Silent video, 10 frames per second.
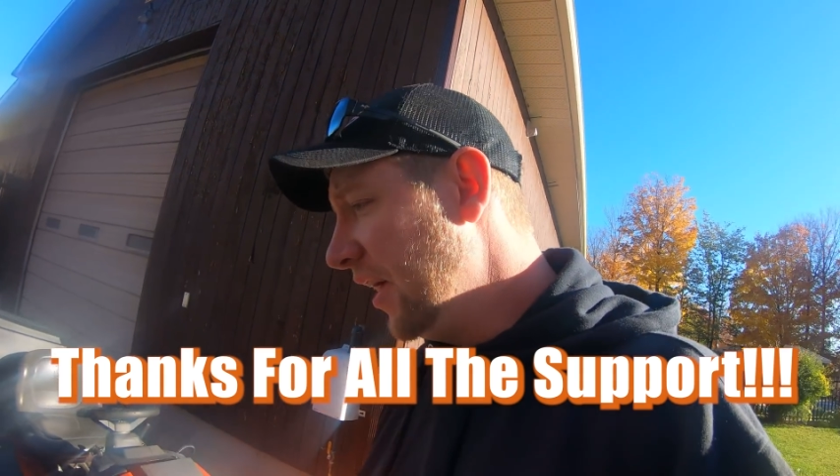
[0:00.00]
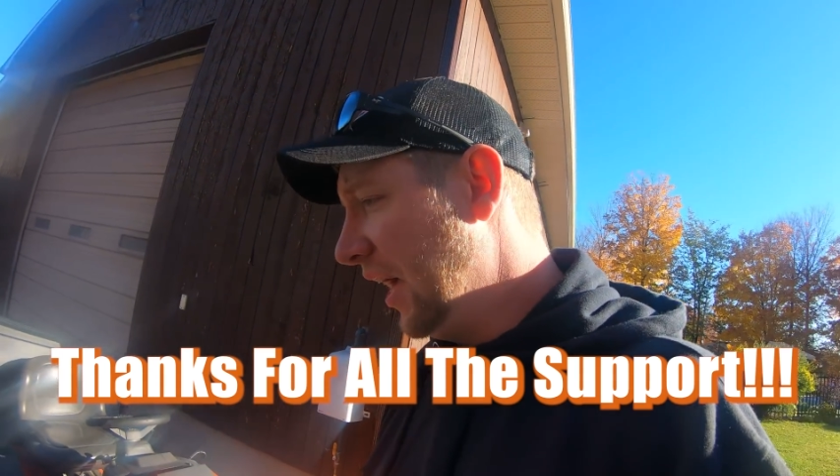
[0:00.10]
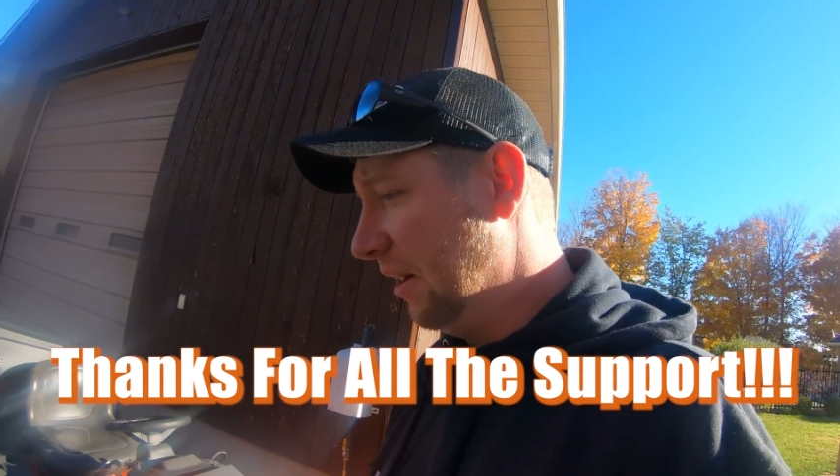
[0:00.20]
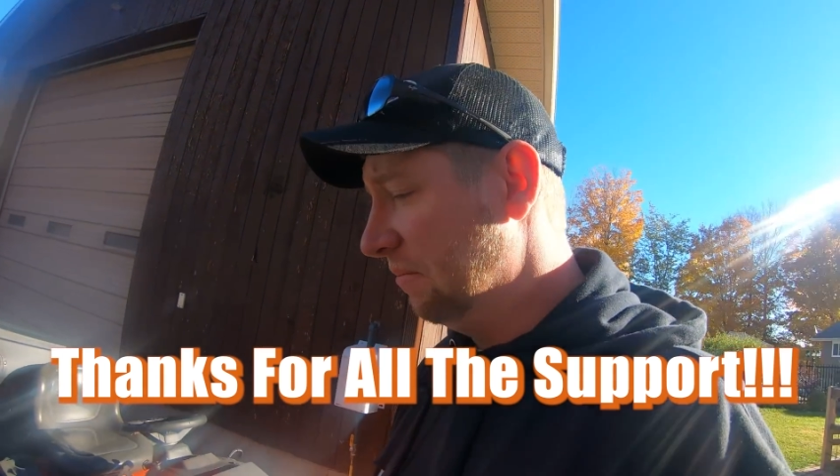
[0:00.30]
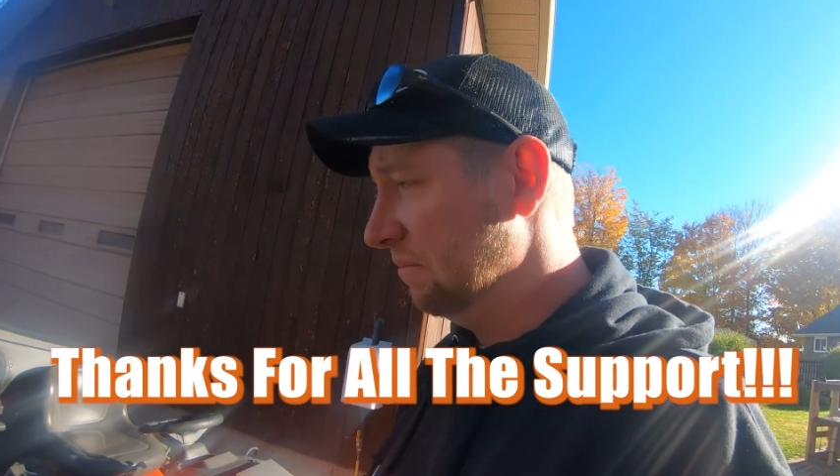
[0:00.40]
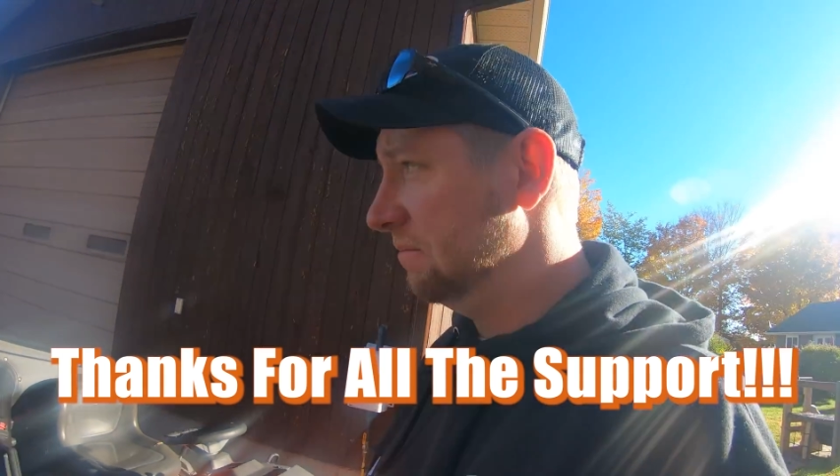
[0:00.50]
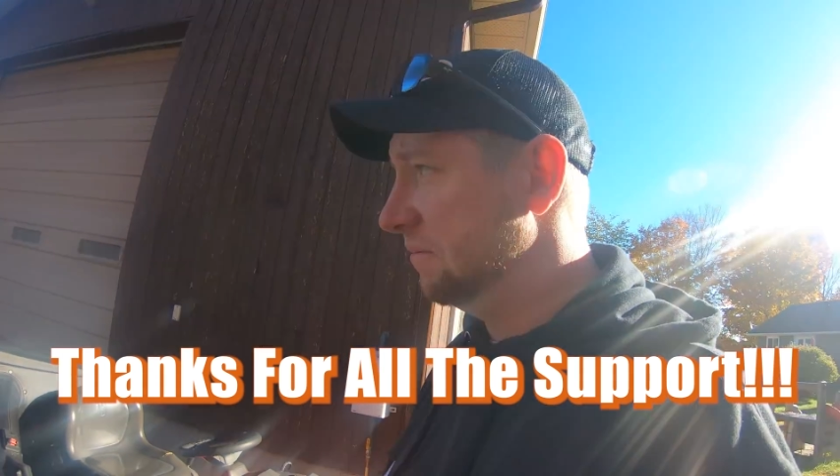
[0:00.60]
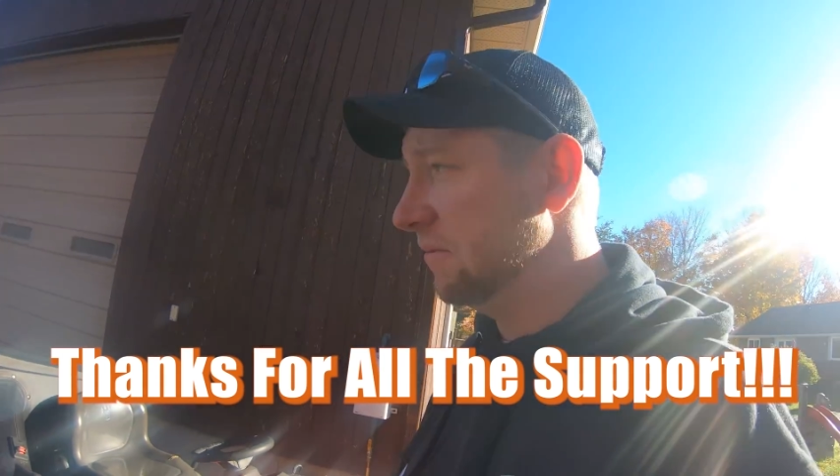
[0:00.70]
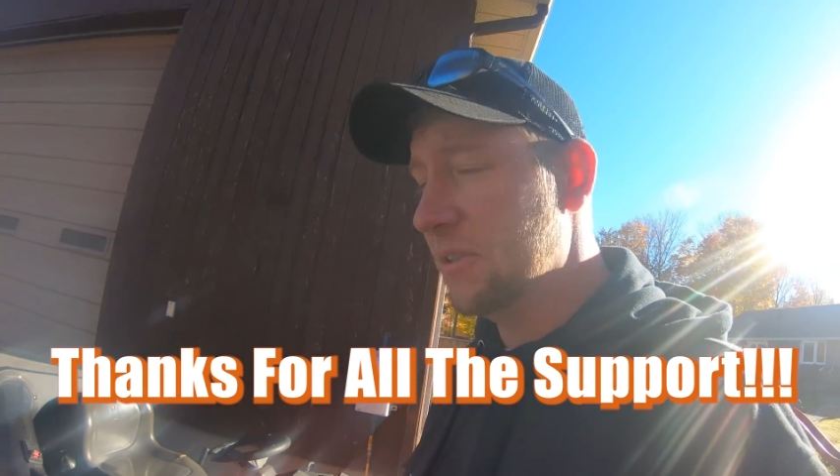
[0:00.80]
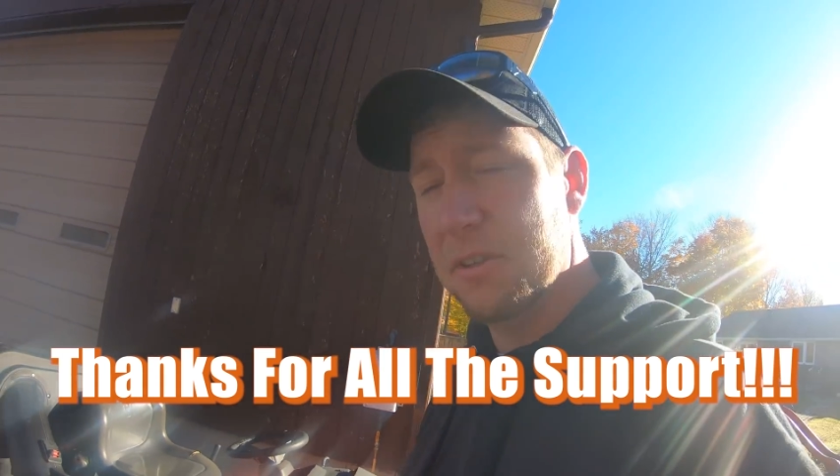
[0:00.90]
So
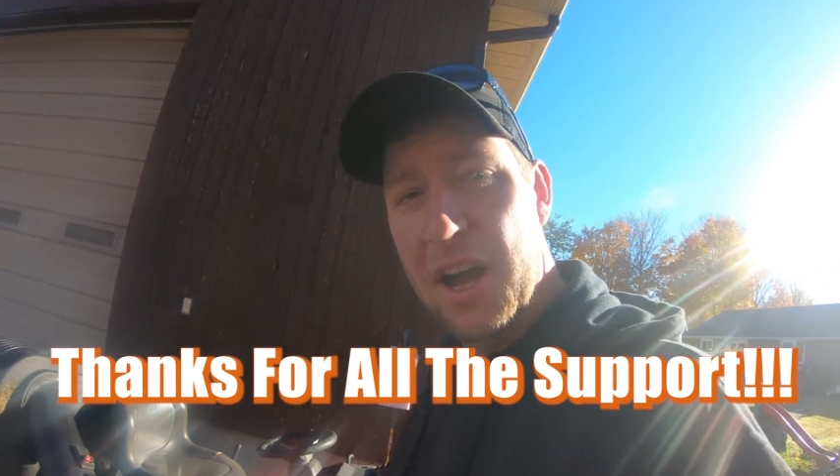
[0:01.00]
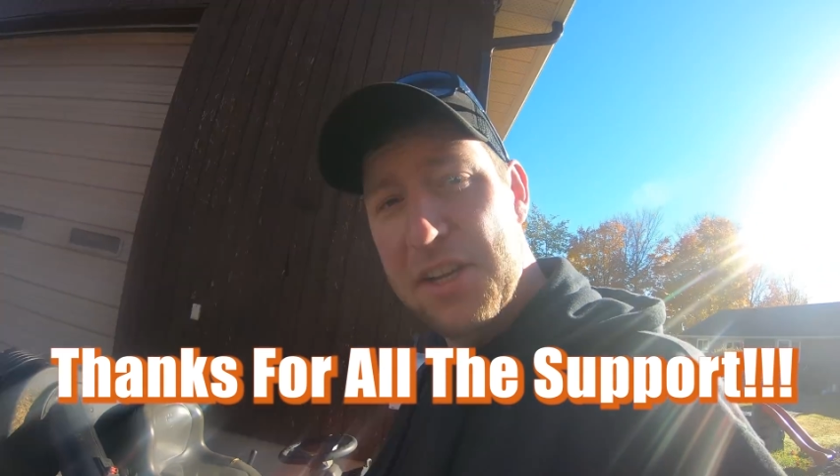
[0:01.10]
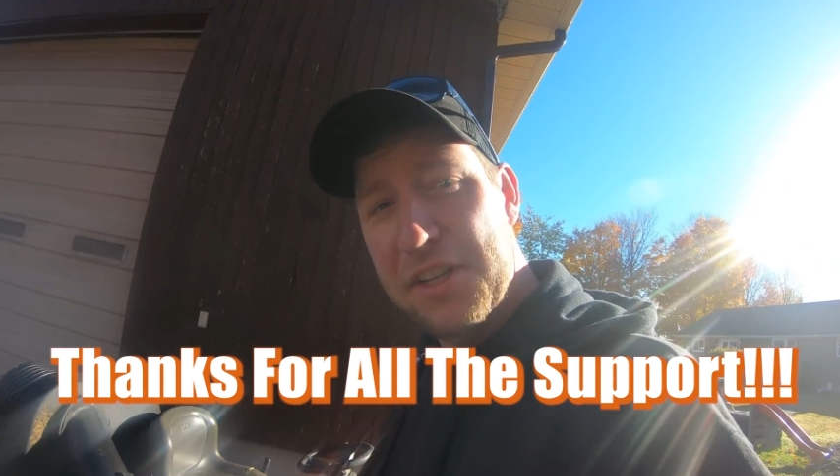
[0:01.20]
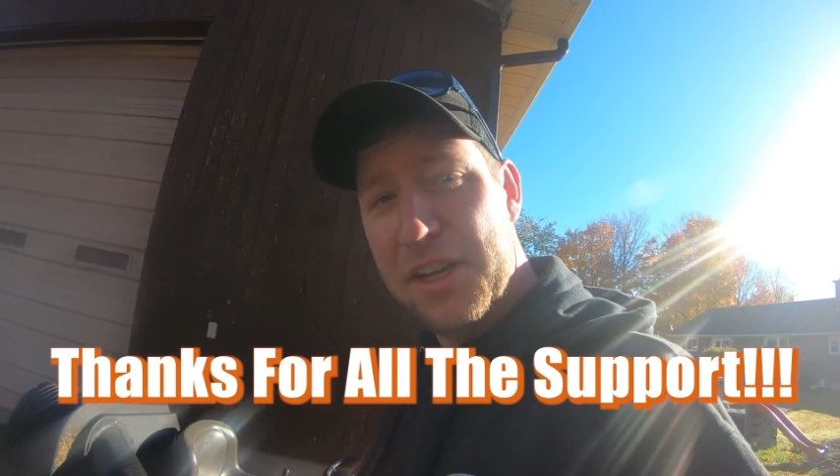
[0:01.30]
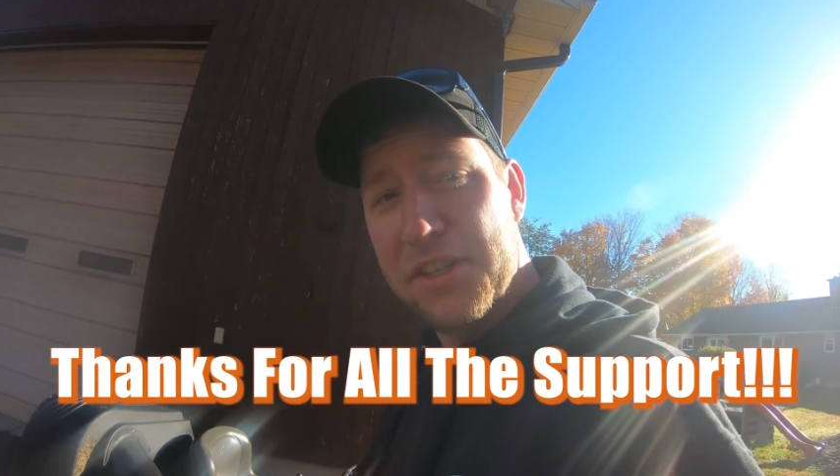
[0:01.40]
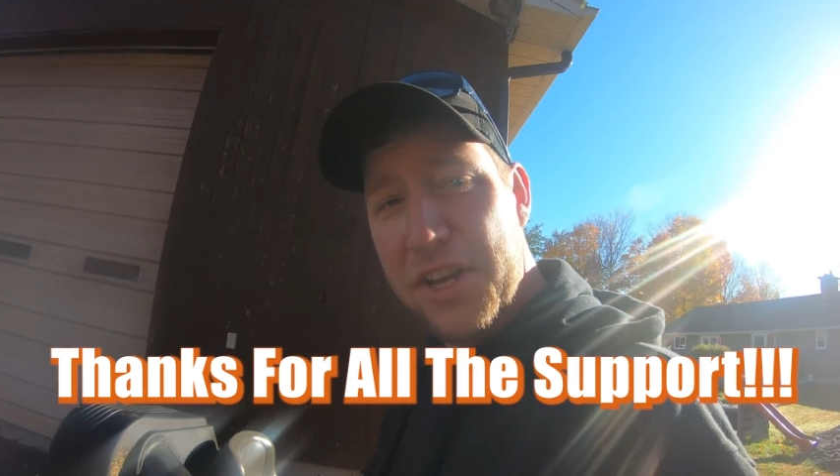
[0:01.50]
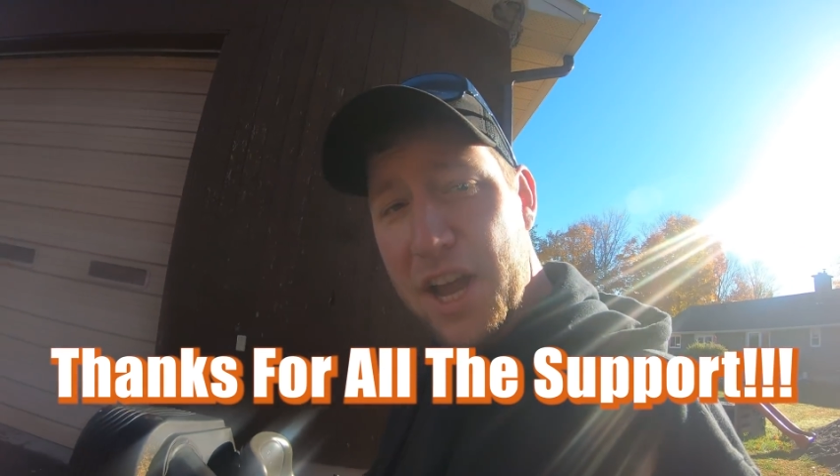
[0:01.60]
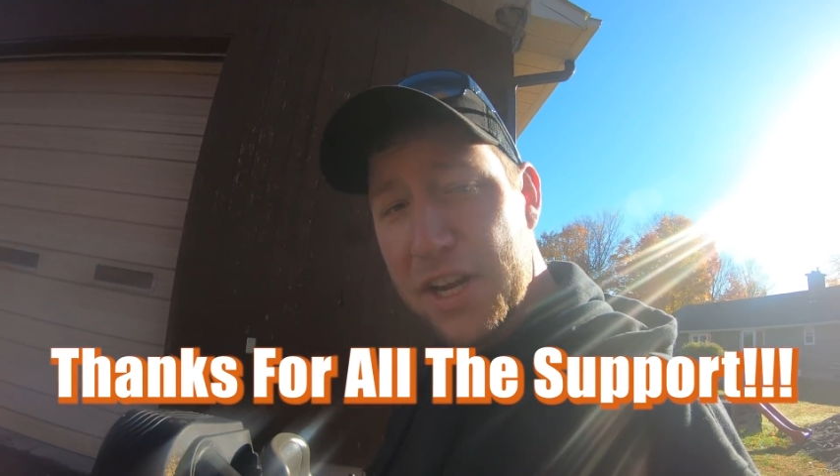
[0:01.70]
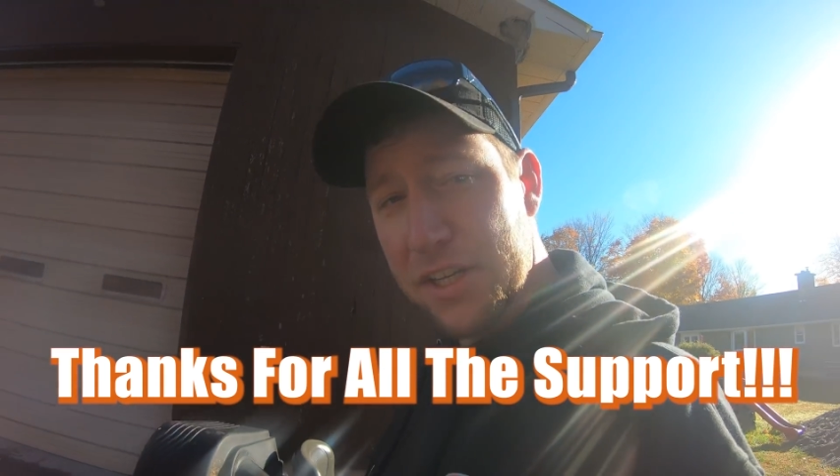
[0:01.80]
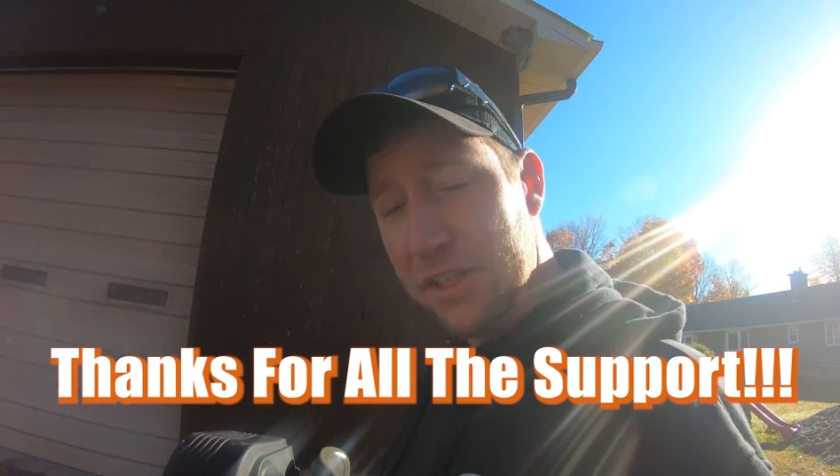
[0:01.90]
as you can see,
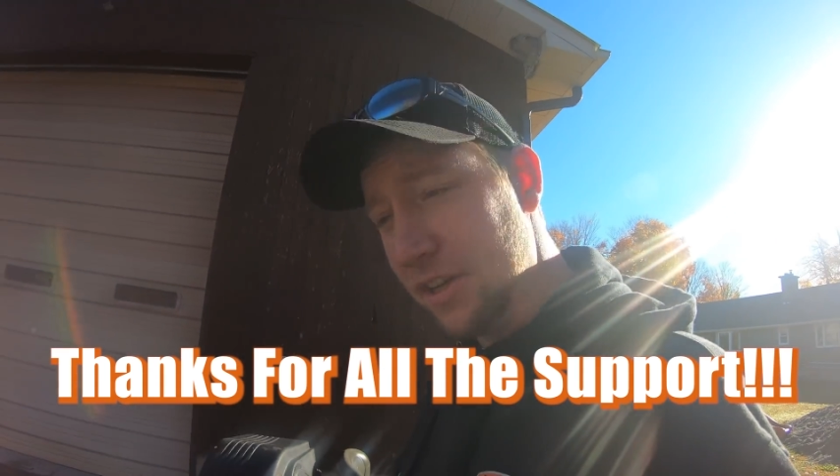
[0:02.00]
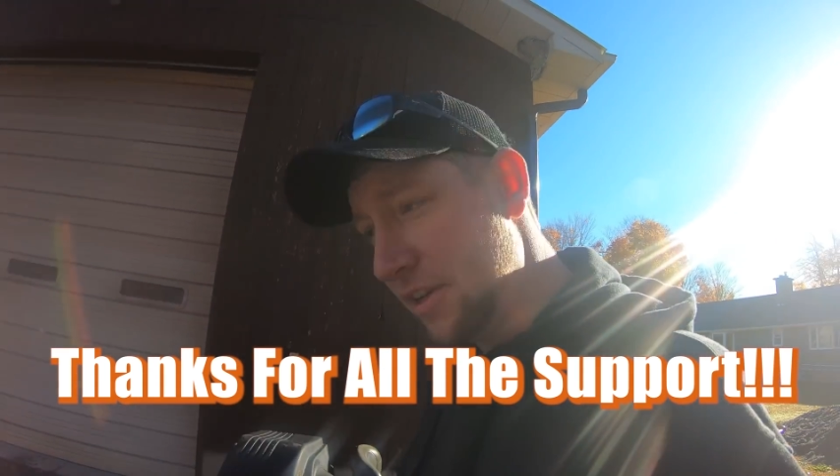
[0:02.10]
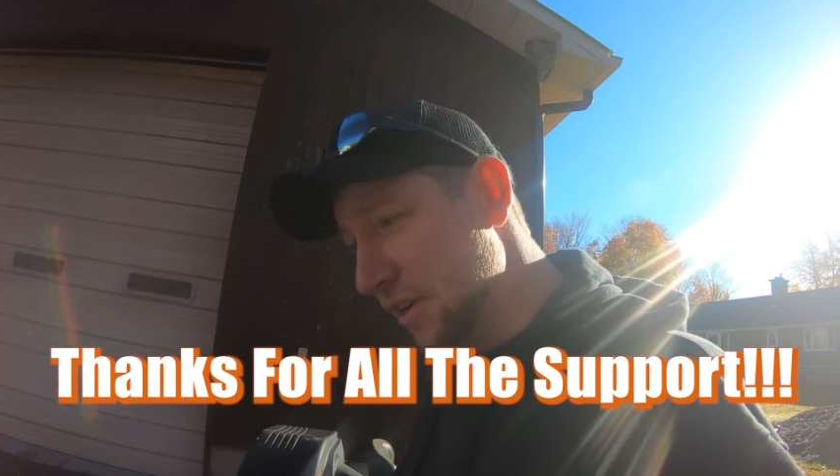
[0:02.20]
I just